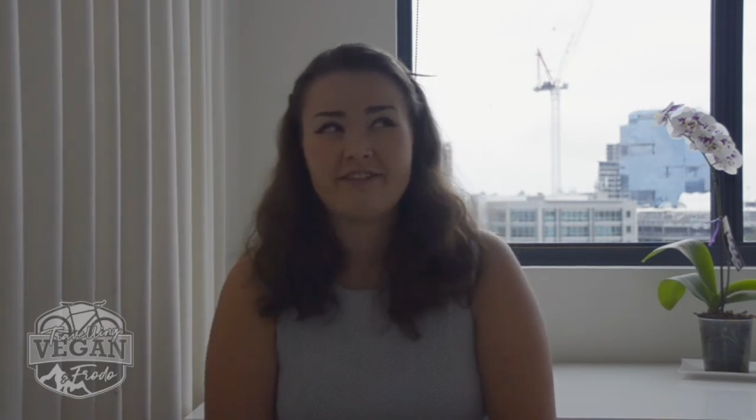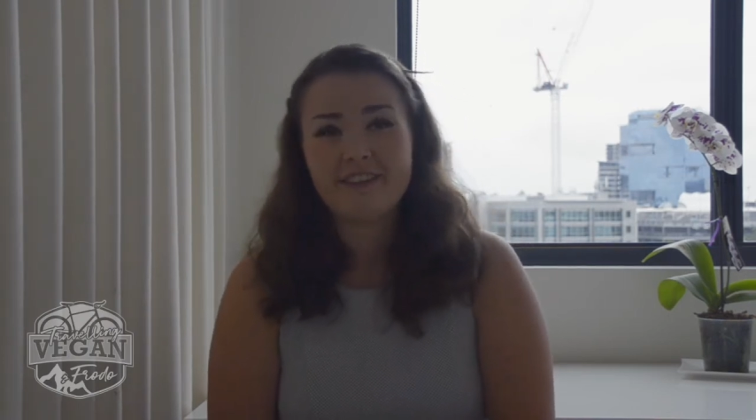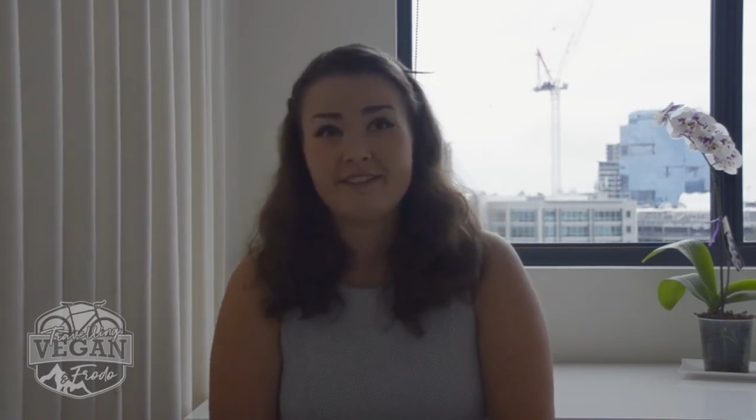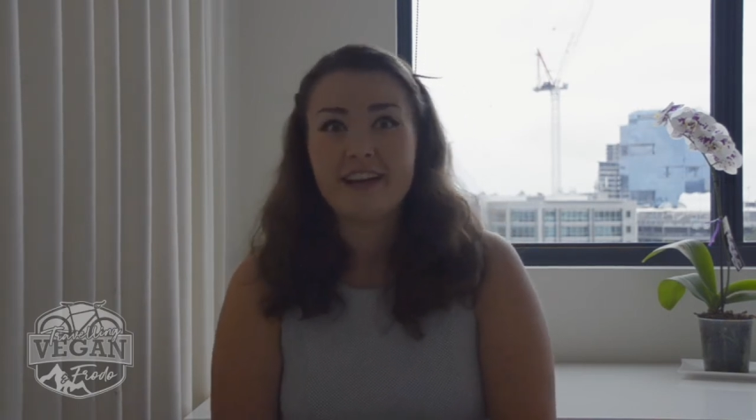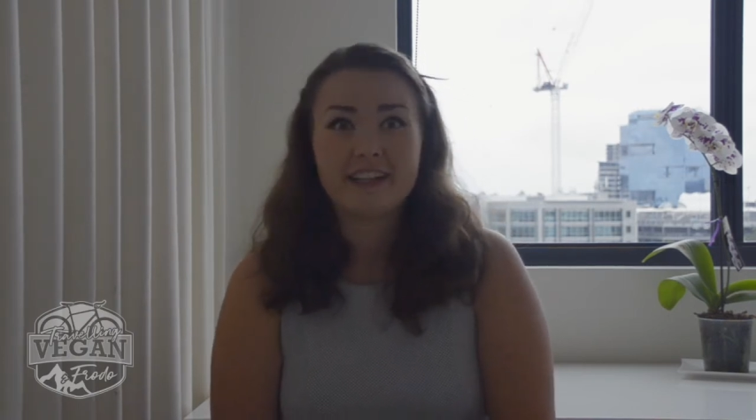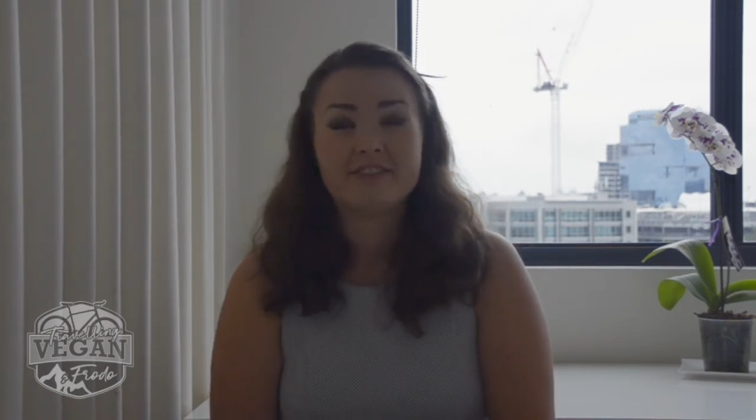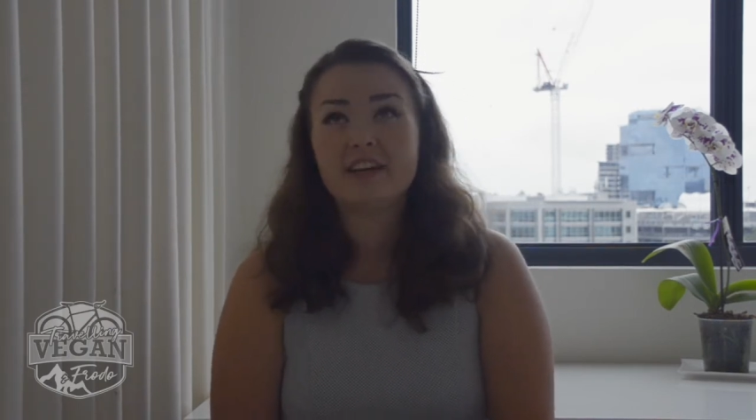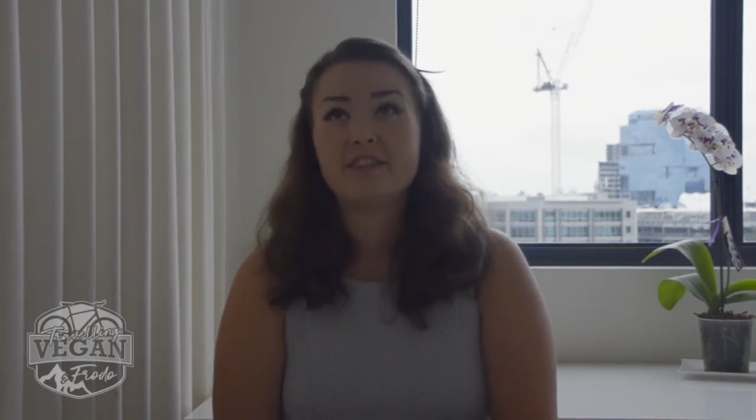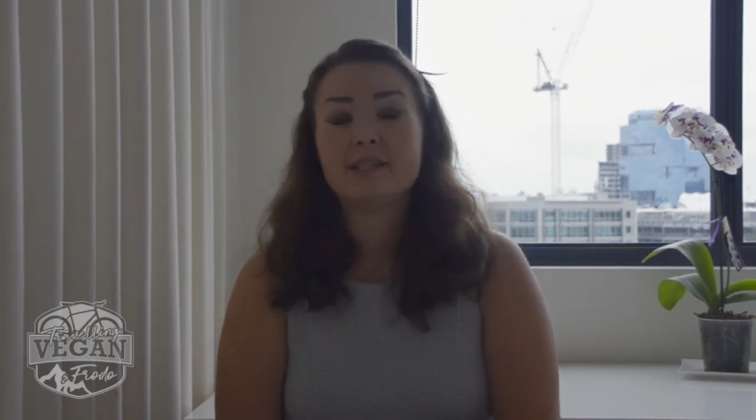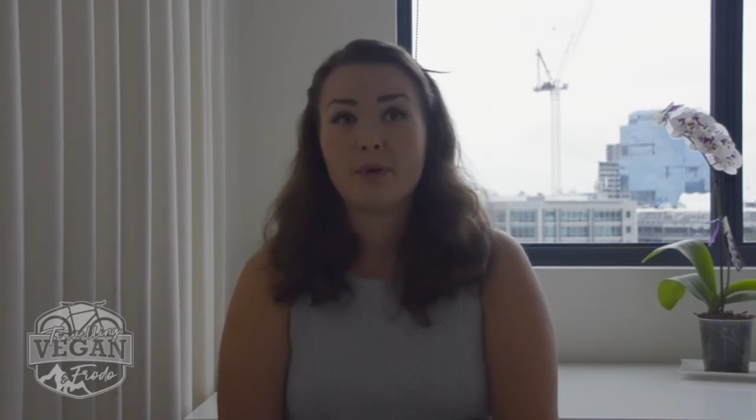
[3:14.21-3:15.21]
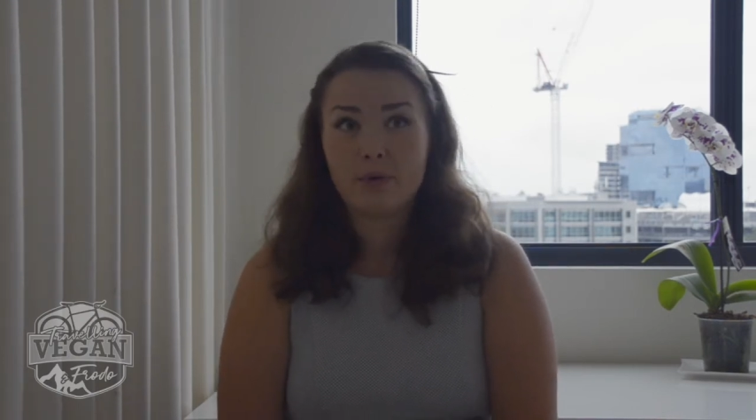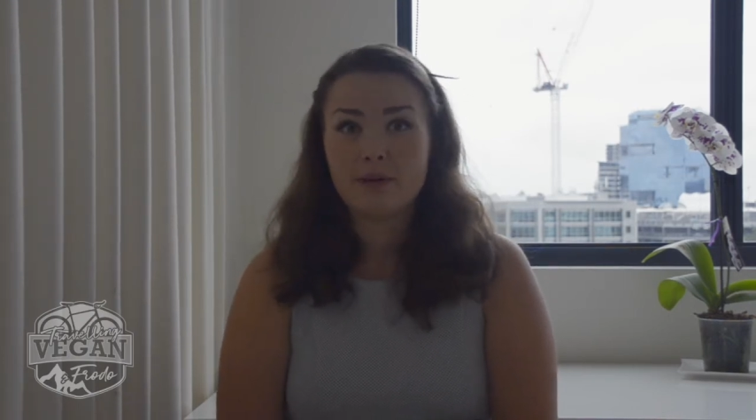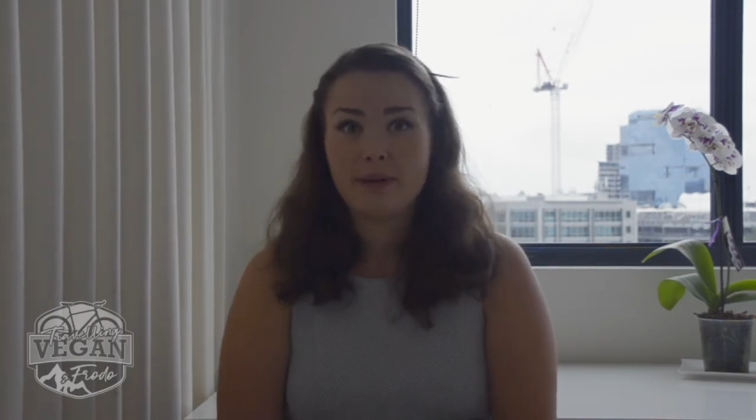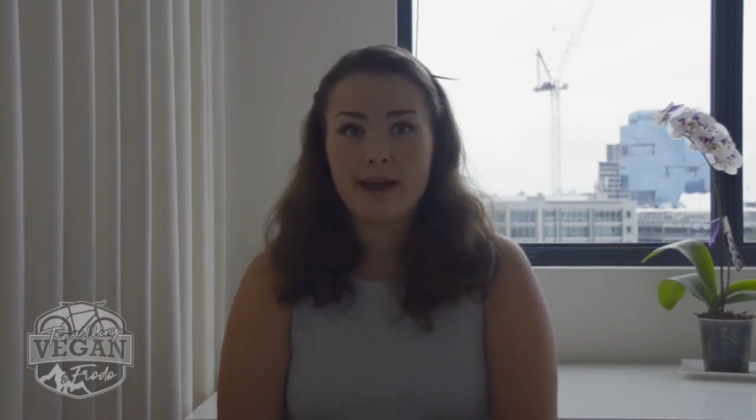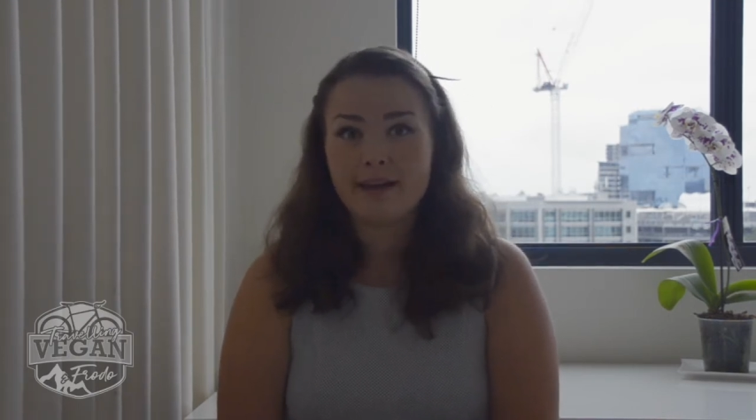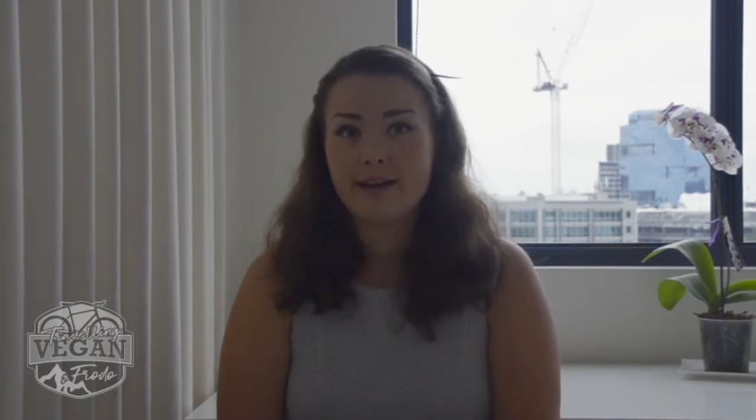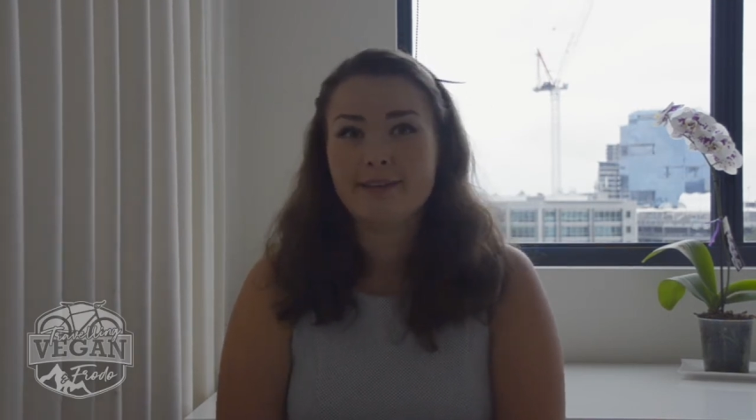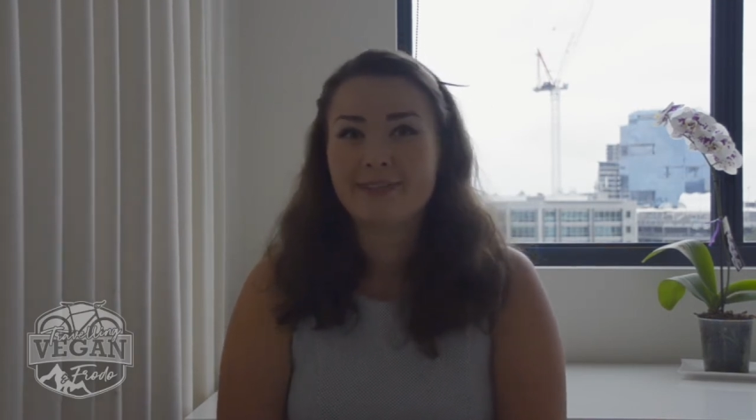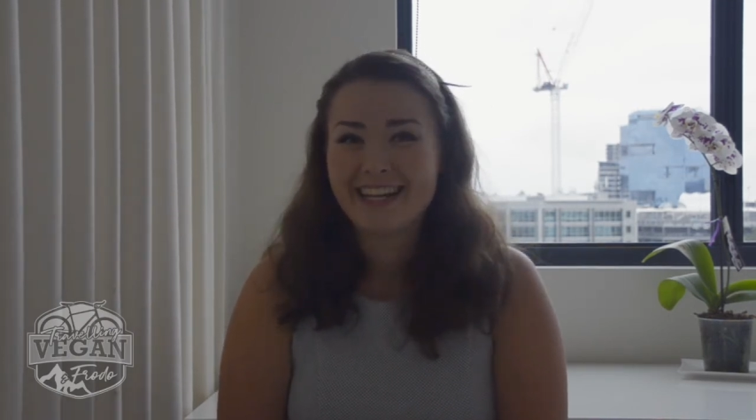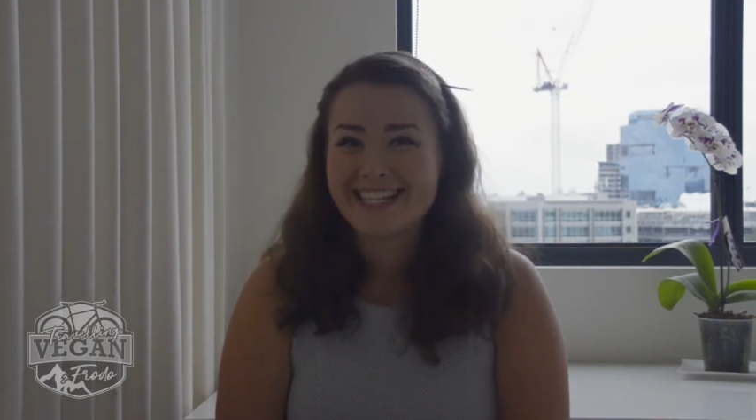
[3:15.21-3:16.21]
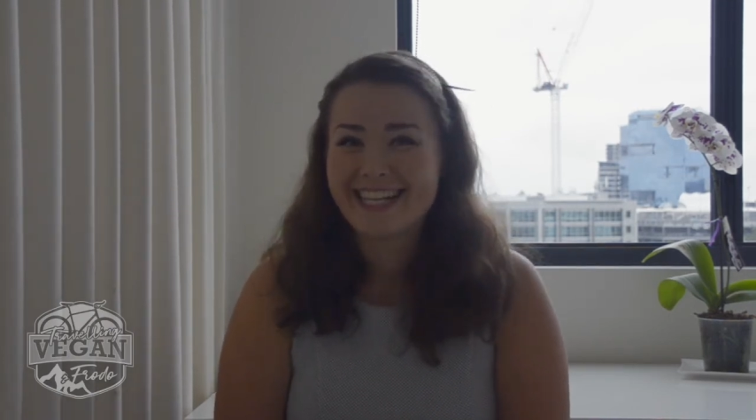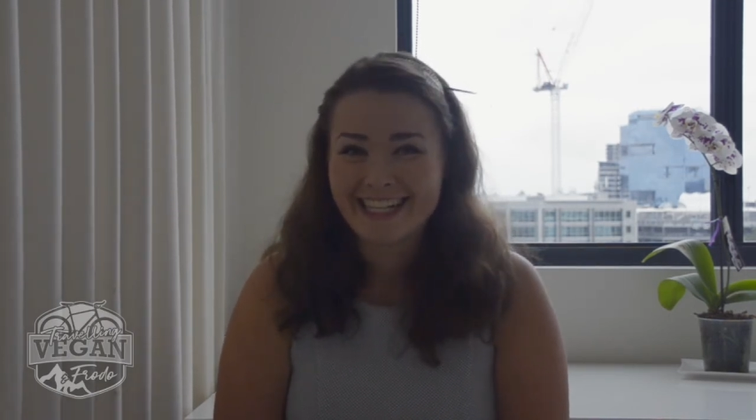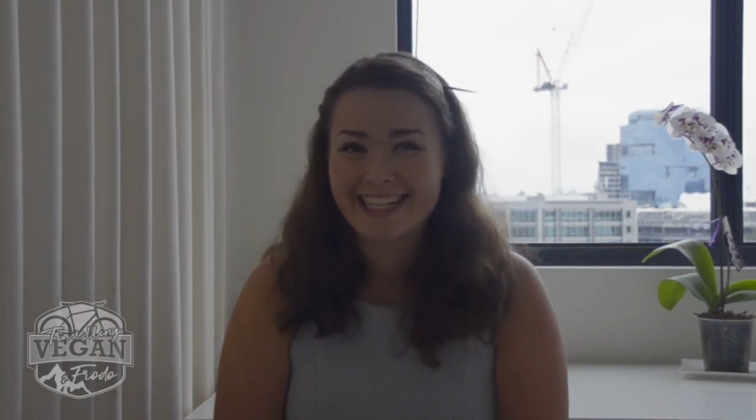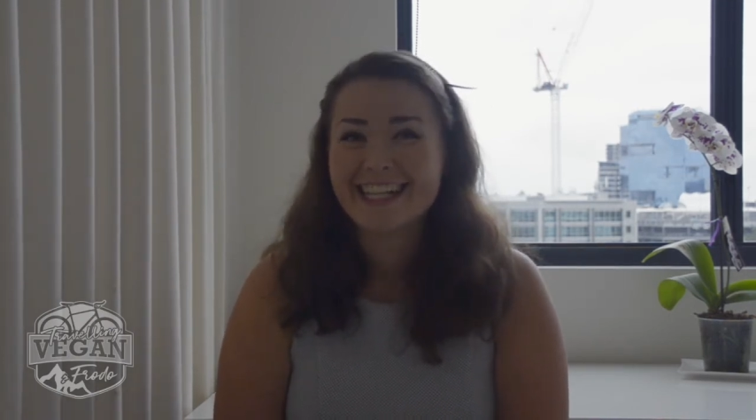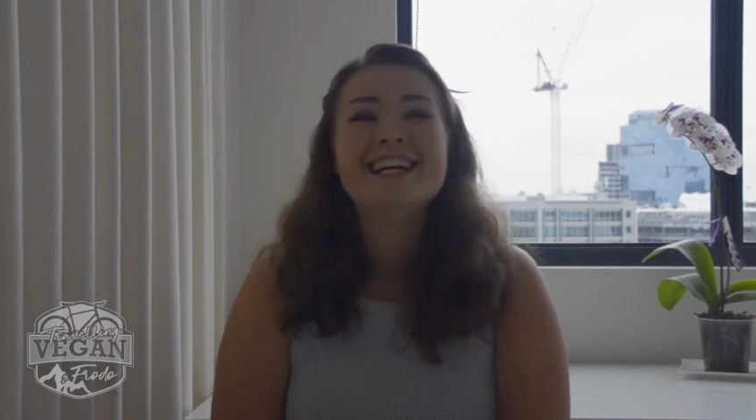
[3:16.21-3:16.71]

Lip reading: In fact, I've never spoken about it on my channel.